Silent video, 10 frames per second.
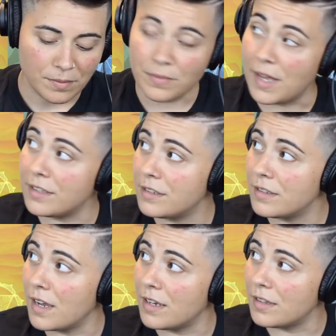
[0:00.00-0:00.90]
that's
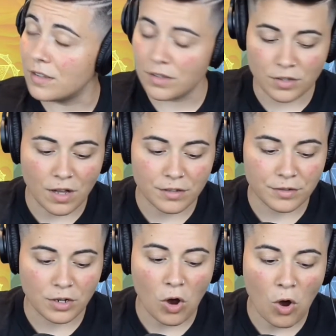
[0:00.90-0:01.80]
like y'all are
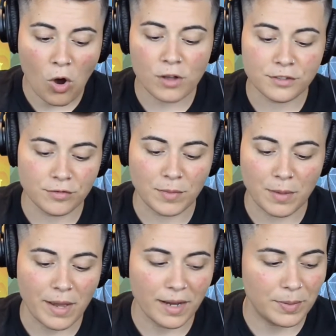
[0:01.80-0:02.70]
the cause of my
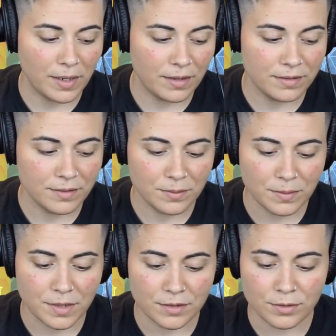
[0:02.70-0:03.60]
back pain
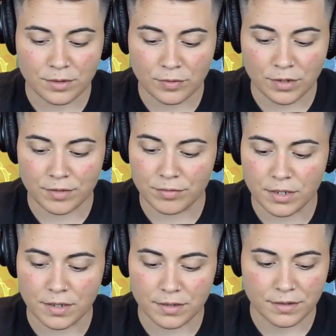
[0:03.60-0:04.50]
when I do these fucking
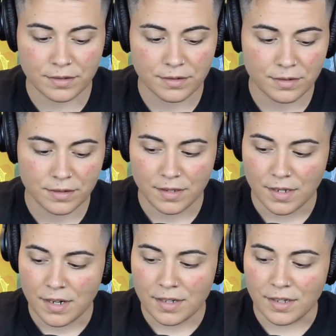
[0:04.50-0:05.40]
readings.
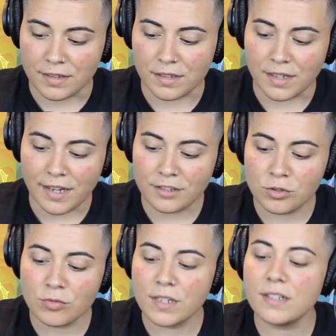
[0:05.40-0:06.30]
Like the last
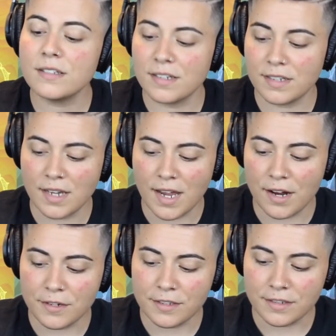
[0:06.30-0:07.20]
two readings, I did
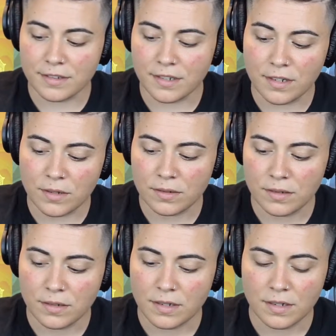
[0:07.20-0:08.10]
Aries and Leo.
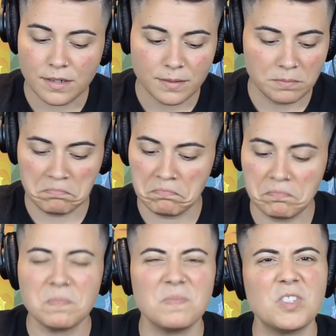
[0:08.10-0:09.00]

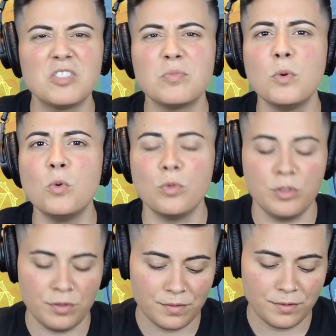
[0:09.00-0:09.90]
Smooth
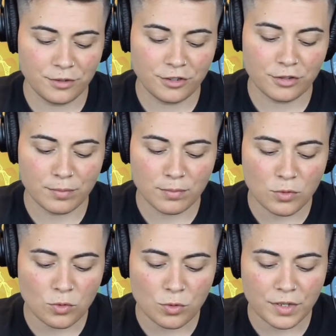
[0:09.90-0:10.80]

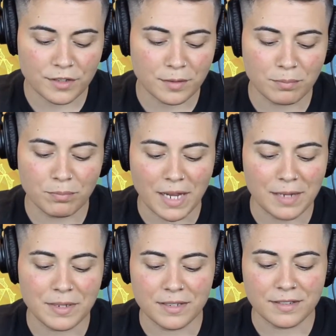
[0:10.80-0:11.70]
as a
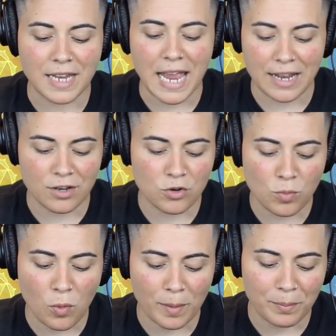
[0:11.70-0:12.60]

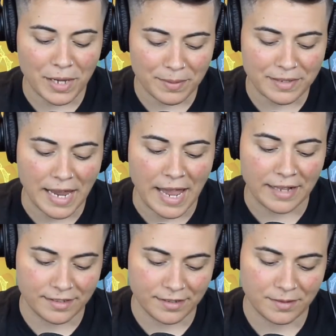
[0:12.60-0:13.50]
newborn baby's
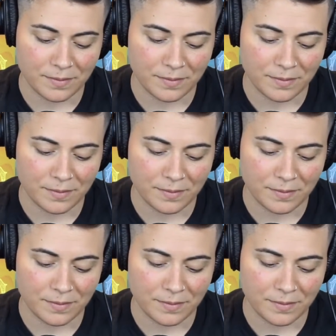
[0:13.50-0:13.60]
ass.